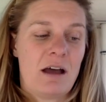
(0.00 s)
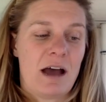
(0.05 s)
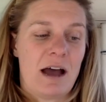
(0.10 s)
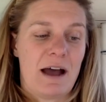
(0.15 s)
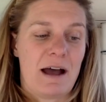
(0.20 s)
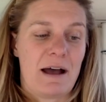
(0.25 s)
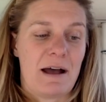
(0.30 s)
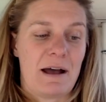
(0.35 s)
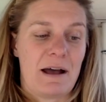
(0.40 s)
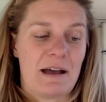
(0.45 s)

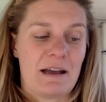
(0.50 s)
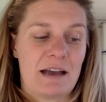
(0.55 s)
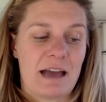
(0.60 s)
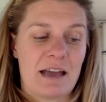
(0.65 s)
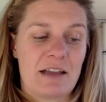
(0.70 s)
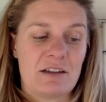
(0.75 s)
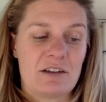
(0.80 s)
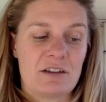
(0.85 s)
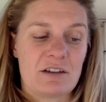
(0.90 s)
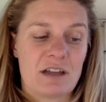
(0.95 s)

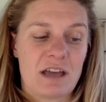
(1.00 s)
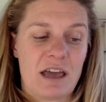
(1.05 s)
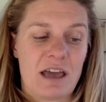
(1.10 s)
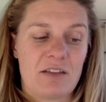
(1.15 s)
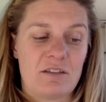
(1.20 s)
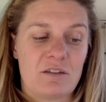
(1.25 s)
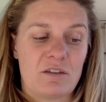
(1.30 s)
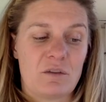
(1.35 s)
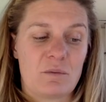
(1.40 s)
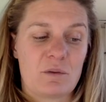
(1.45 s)

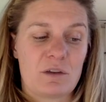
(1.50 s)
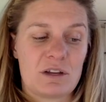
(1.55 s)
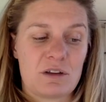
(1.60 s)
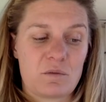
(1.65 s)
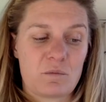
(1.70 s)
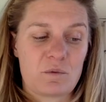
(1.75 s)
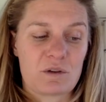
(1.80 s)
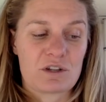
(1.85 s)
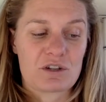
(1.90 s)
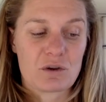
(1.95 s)
And so we
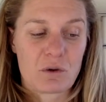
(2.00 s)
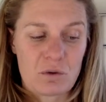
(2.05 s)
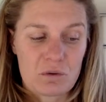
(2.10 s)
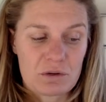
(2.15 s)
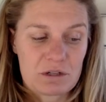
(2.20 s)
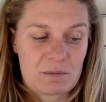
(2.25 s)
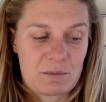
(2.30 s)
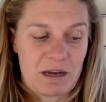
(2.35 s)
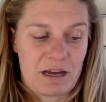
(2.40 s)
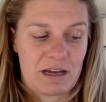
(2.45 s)

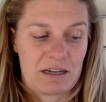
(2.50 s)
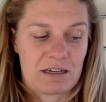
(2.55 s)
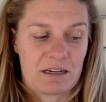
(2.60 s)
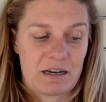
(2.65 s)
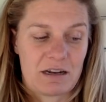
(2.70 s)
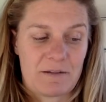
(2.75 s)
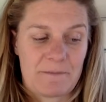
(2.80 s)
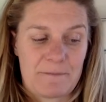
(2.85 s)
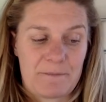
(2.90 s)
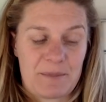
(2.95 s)
talked about
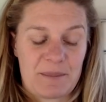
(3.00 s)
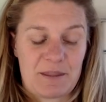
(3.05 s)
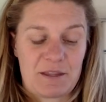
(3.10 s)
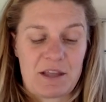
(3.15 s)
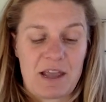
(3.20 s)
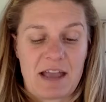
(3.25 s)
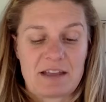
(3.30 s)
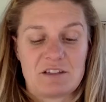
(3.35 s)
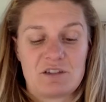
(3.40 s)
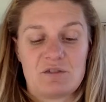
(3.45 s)

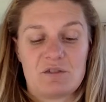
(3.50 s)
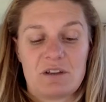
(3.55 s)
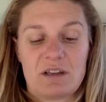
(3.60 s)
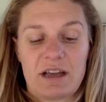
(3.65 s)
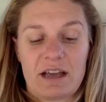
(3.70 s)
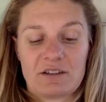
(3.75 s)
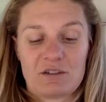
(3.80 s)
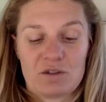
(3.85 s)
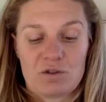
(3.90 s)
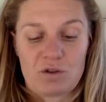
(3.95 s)
as
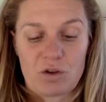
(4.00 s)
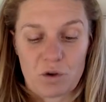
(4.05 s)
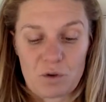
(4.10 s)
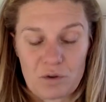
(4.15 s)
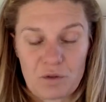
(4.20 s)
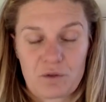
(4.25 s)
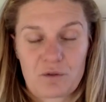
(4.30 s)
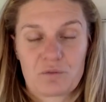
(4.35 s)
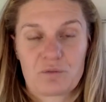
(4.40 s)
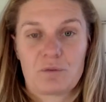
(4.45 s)
you go
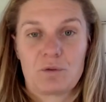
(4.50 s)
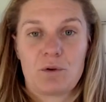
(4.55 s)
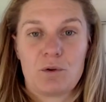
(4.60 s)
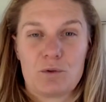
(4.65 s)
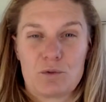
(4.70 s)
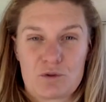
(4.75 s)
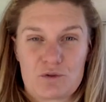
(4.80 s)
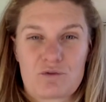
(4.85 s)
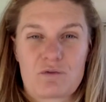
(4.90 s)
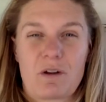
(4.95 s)

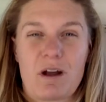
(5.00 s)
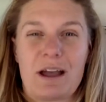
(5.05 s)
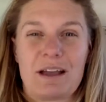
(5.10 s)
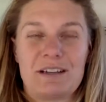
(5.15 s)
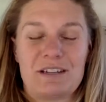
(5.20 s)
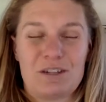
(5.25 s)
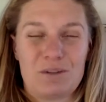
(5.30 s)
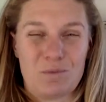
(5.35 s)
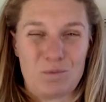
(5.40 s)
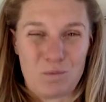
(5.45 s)
through trying
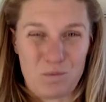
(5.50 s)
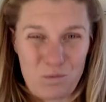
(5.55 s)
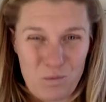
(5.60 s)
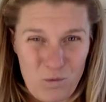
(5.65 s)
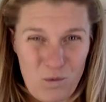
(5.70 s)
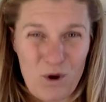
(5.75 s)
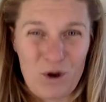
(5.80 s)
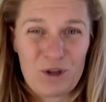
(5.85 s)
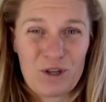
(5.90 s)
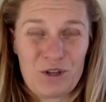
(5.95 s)
to
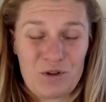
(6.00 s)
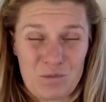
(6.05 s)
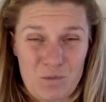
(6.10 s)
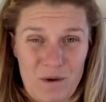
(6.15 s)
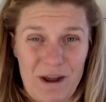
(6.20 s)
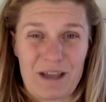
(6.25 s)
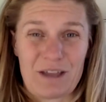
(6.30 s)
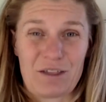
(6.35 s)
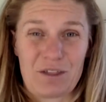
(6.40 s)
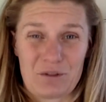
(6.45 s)
work your
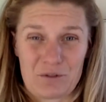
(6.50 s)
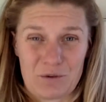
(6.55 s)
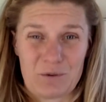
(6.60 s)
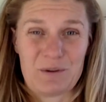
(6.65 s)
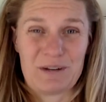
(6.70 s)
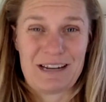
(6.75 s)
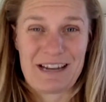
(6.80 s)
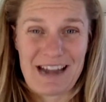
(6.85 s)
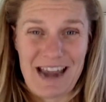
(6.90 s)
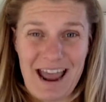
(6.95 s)
way through
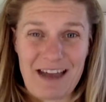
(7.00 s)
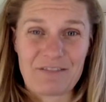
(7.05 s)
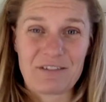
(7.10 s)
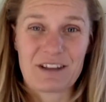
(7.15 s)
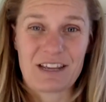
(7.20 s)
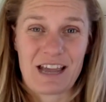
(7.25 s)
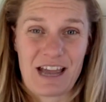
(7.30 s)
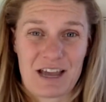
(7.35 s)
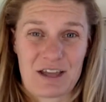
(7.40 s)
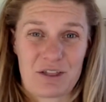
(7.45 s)
and
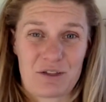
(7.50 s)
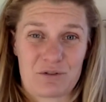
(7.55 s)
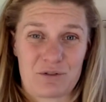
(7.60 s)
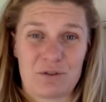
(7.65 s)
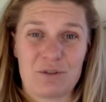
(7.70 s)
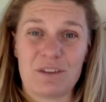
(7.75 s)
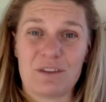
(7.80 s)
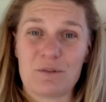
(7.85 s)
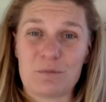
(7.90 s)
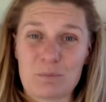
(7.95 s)
navigate
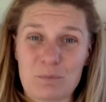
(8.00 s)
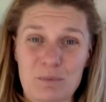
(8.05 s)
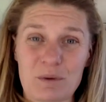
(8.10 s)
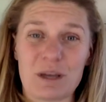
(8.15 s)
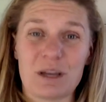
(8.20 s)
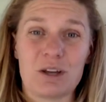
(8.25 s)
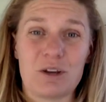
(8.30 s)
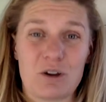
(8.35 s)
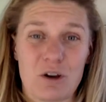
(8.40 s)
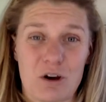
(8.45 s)
through these big,